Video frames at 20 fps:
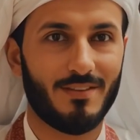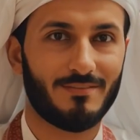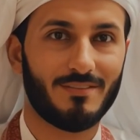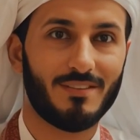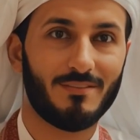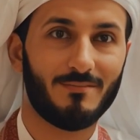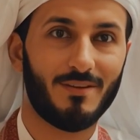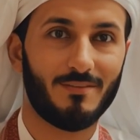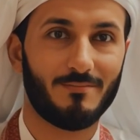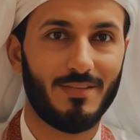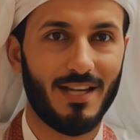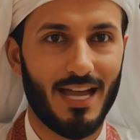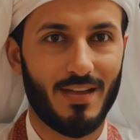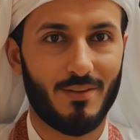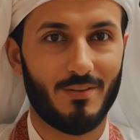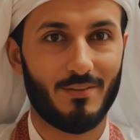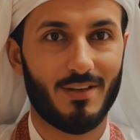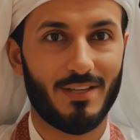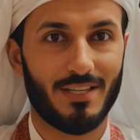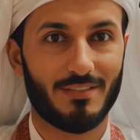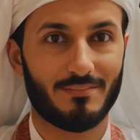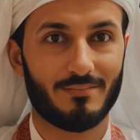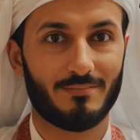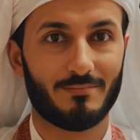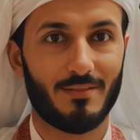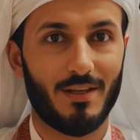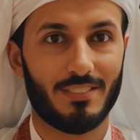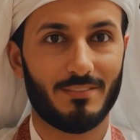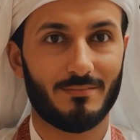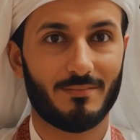right, about power and the
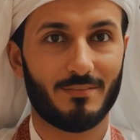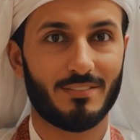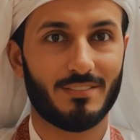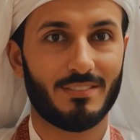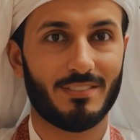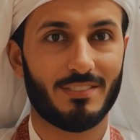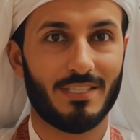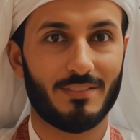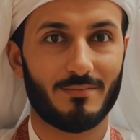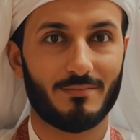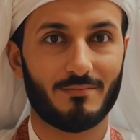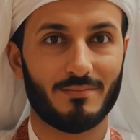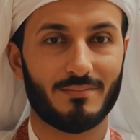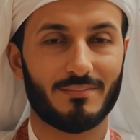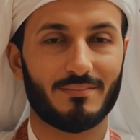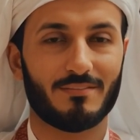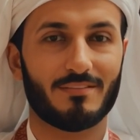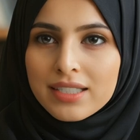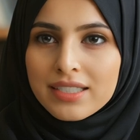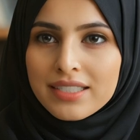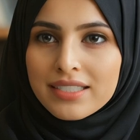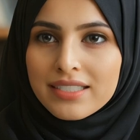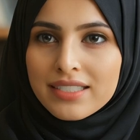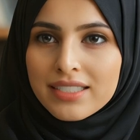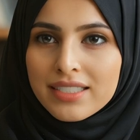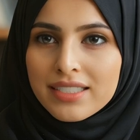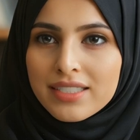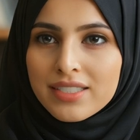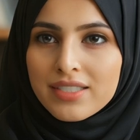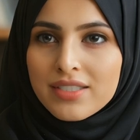responsibility that comes with
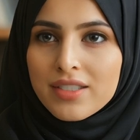Indeed.